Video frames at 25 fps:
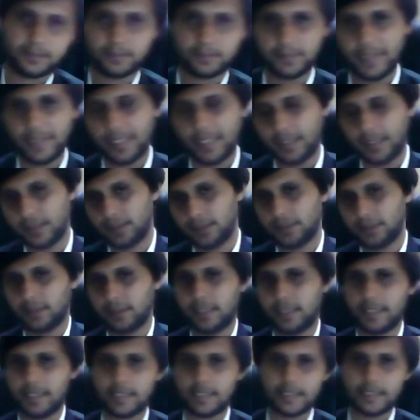make
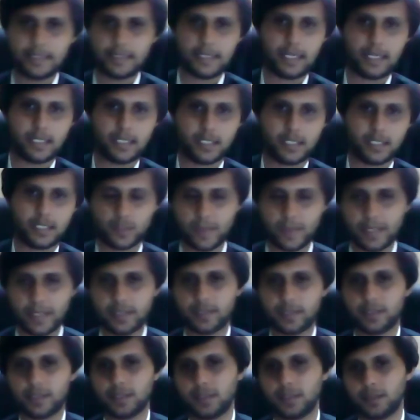necessary
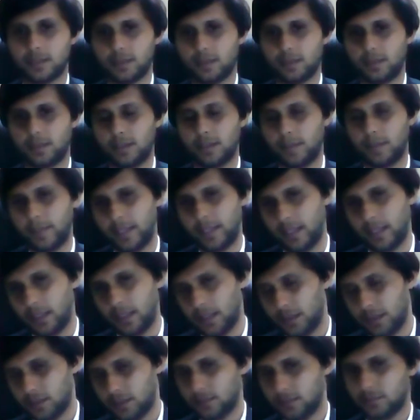adjustments in the
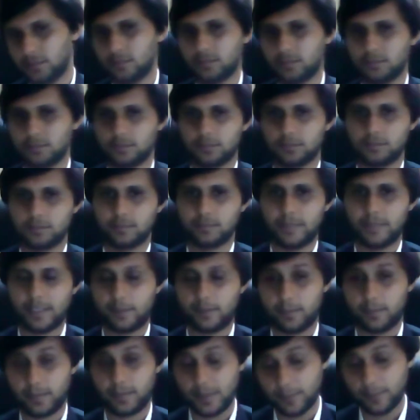middle,
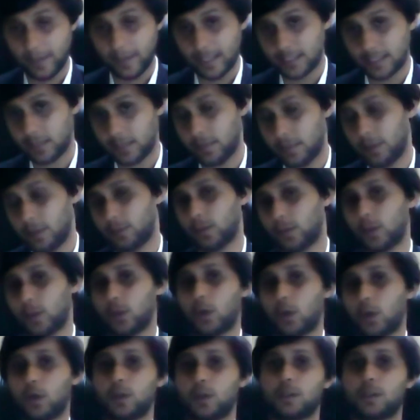be flexible for
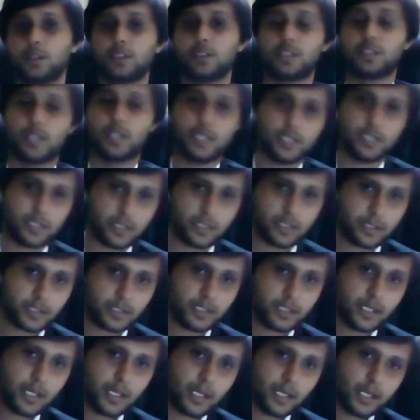your
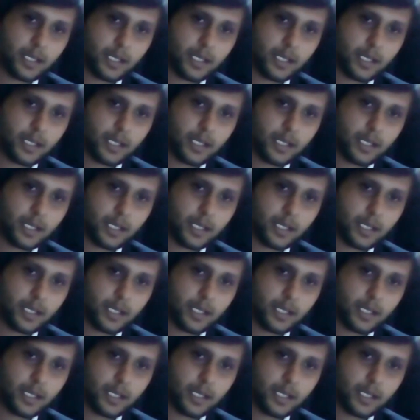changes,